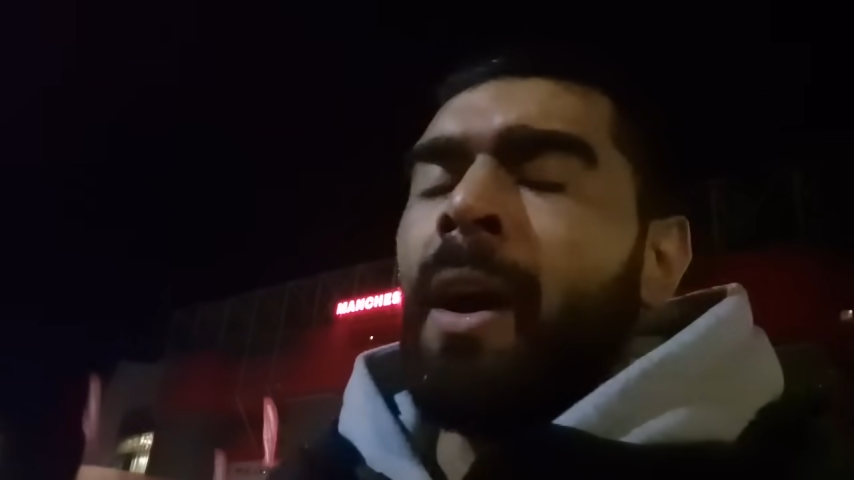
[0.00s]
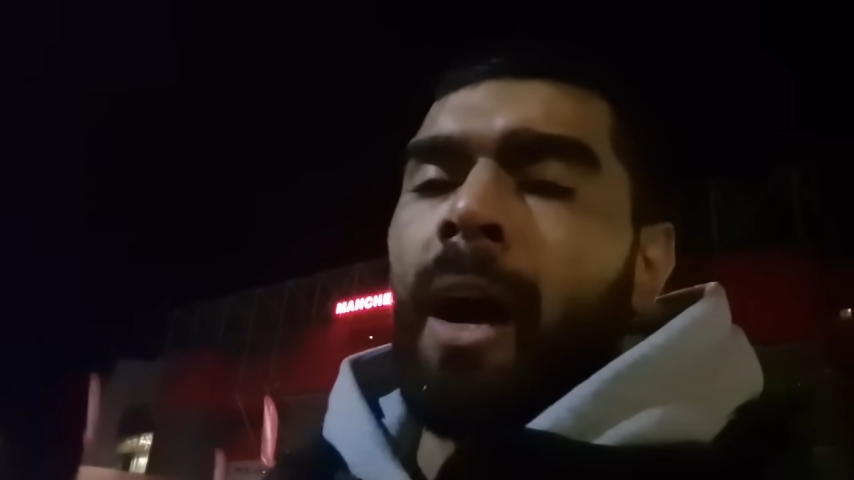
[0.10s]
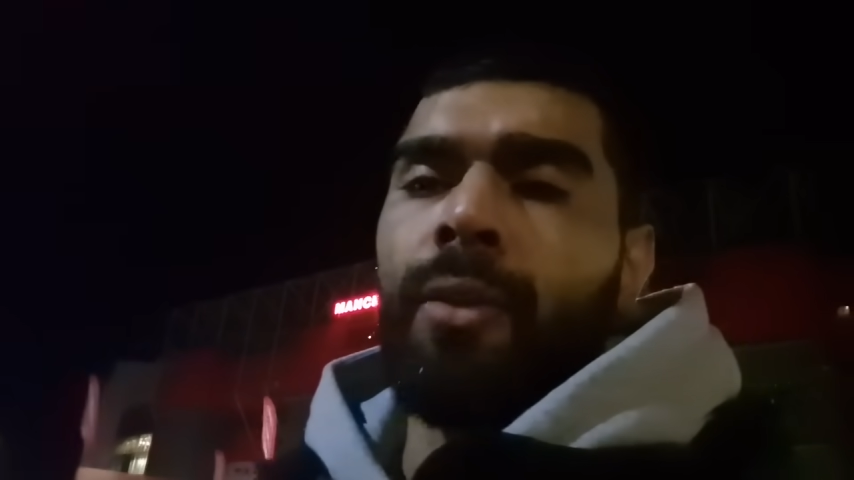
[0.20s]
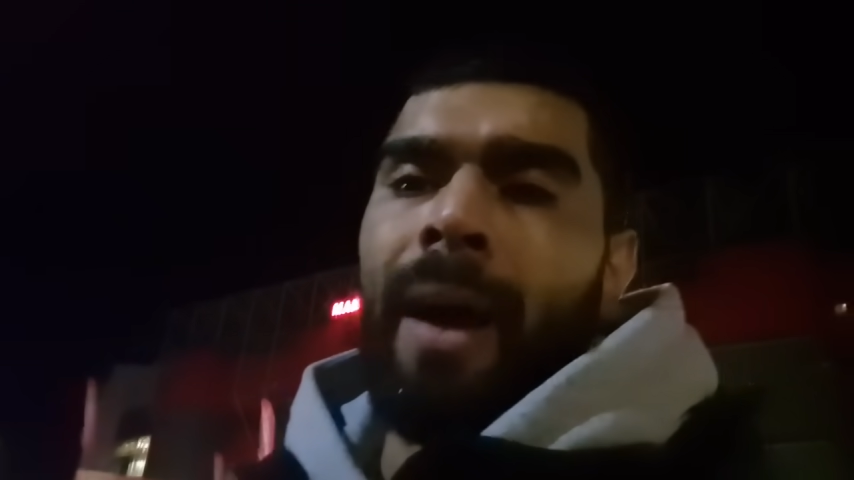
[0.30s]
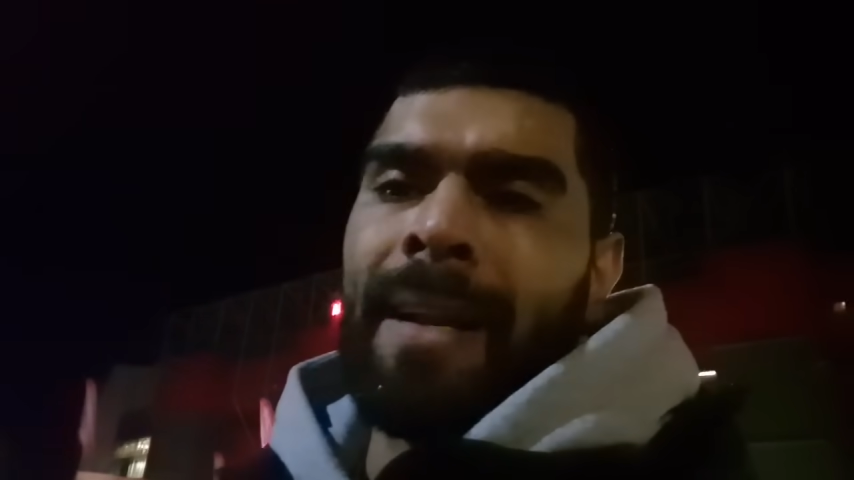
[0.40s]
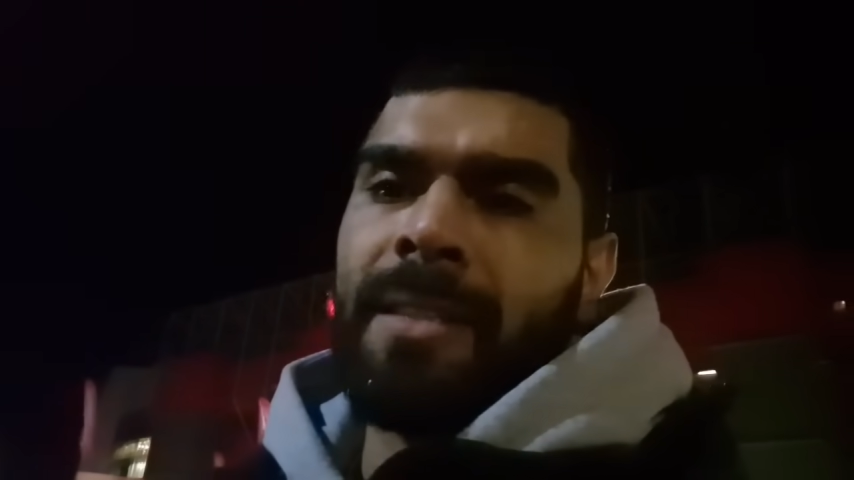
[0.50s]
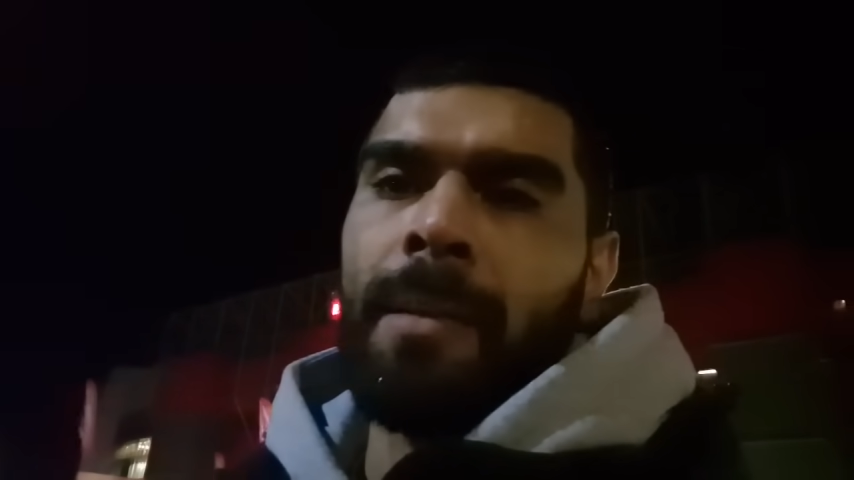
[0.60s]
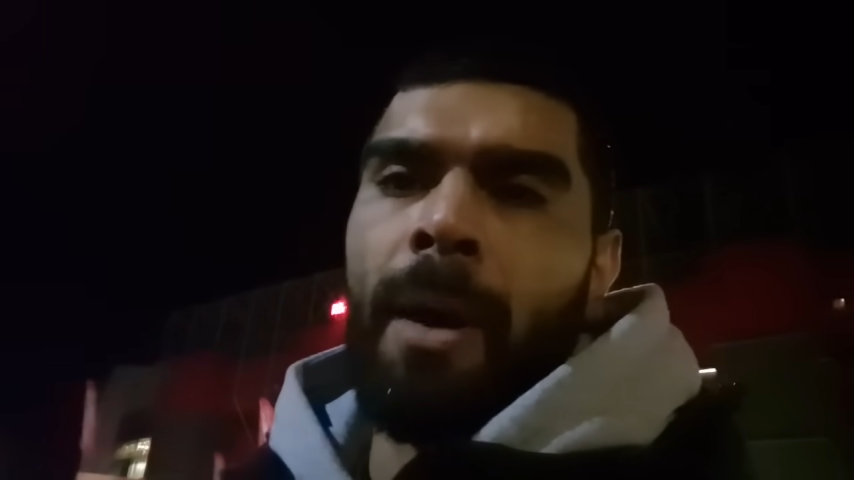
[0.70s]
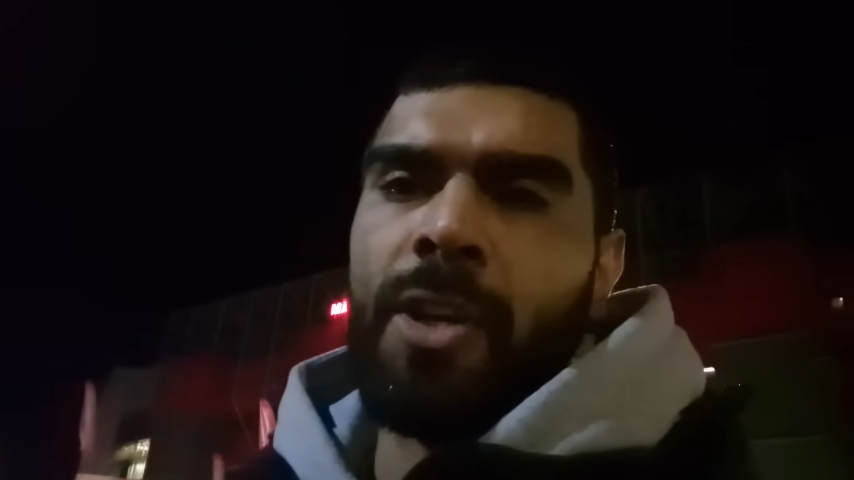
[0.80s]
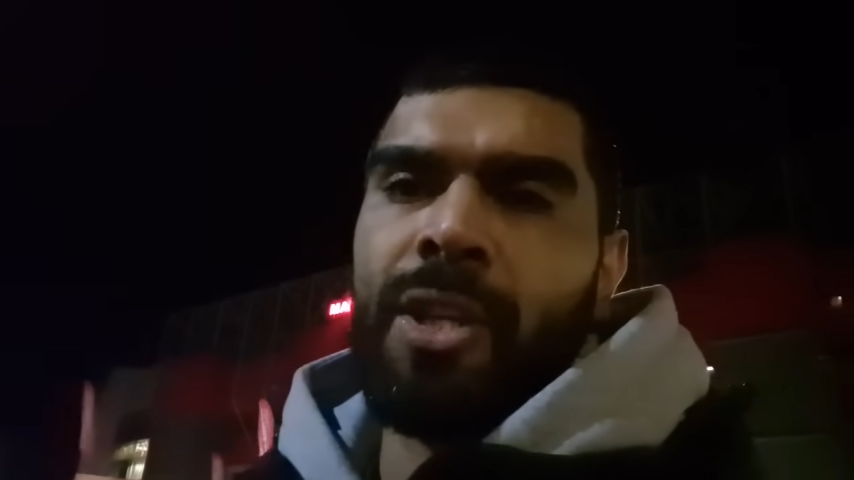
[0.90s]
I thought
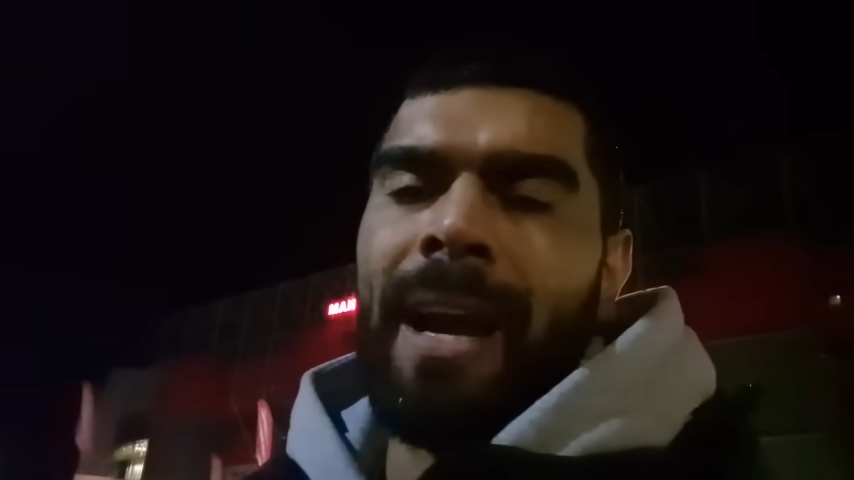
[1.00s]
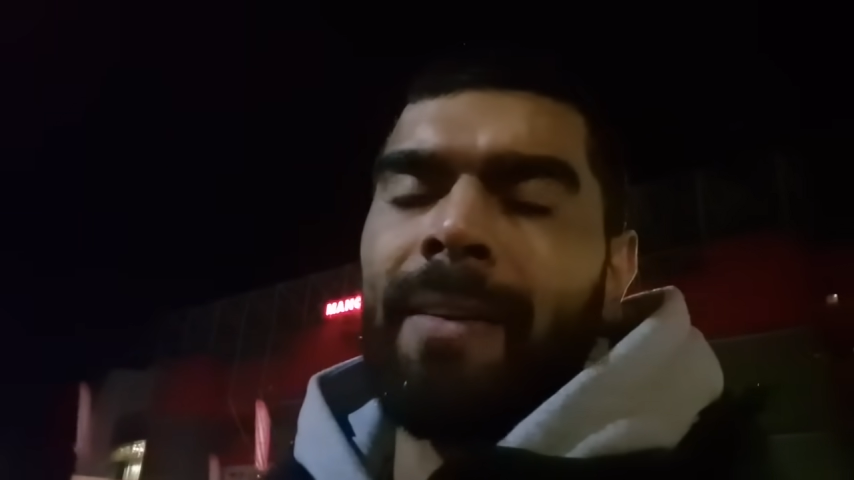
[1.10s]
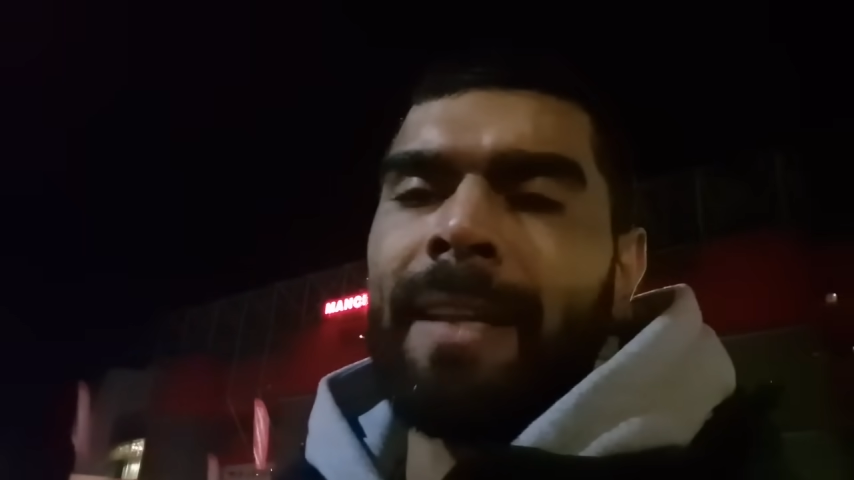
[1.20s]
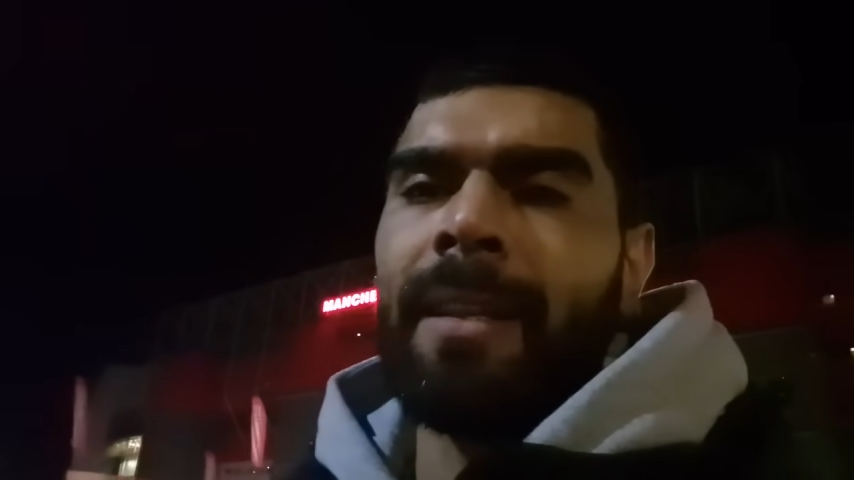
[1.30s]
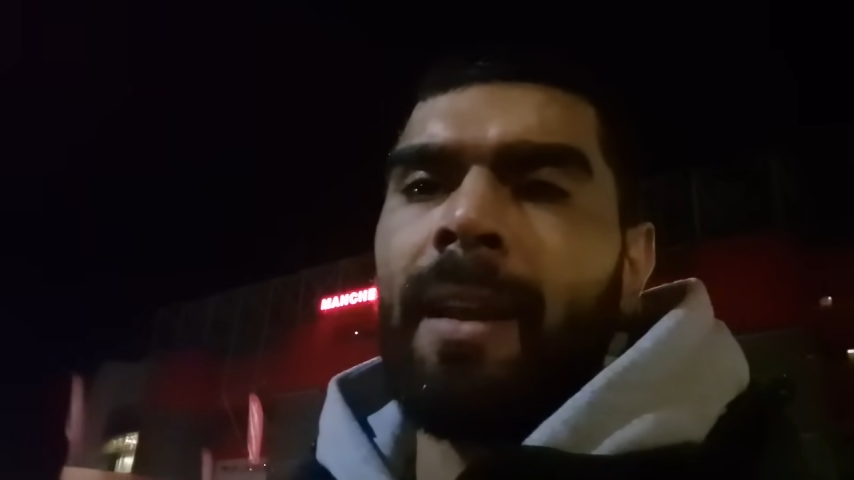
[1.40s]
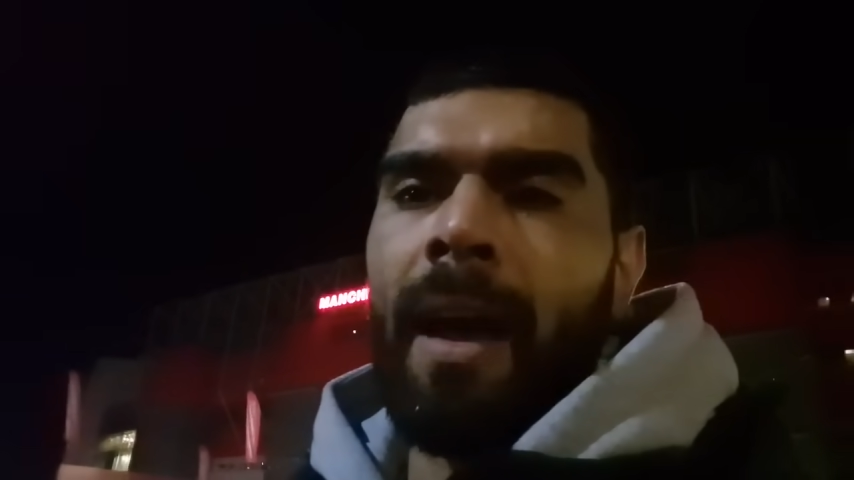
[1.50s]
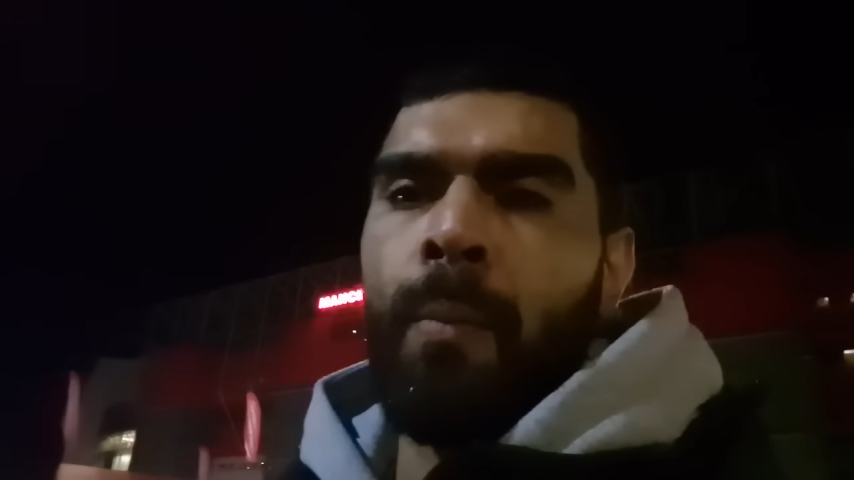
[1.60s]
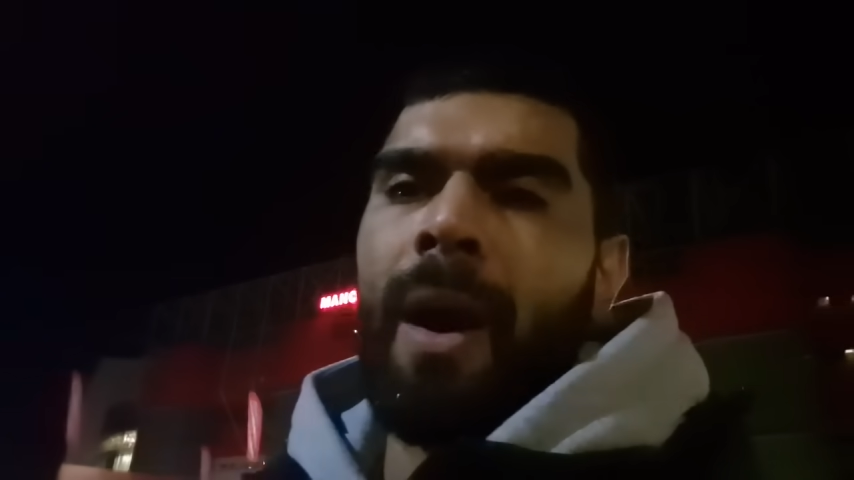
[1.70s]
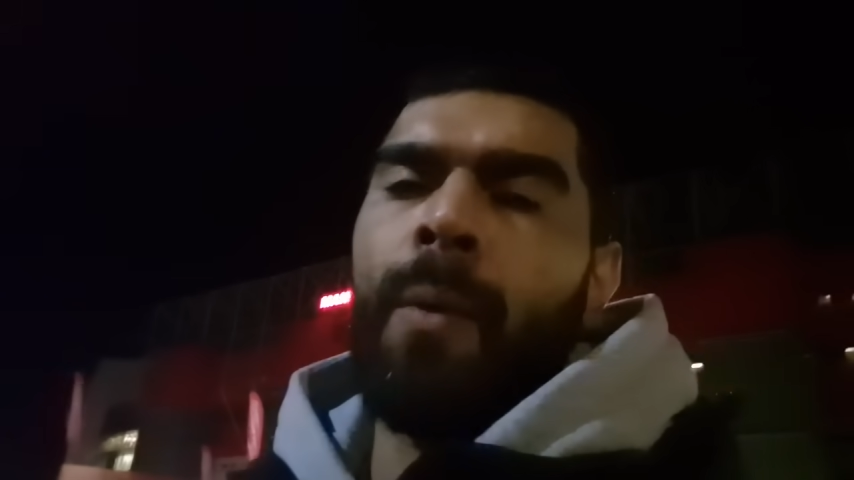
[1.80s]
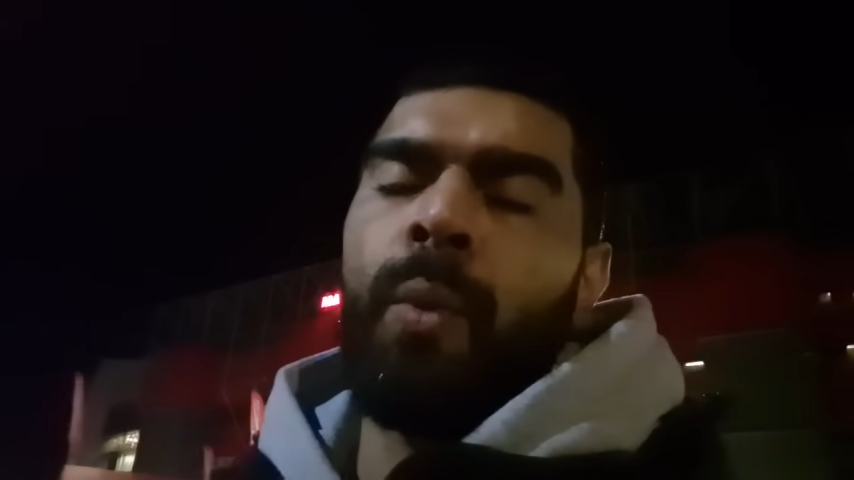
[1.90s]
Anthony Martial led the line well,